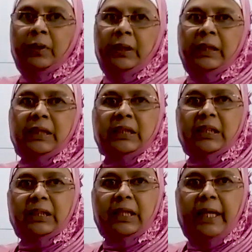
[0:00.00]
It is
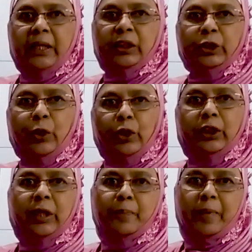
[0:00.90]
just like a
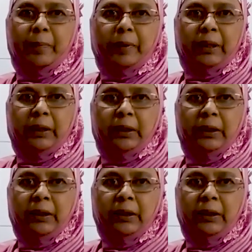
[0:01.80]
short-term memory,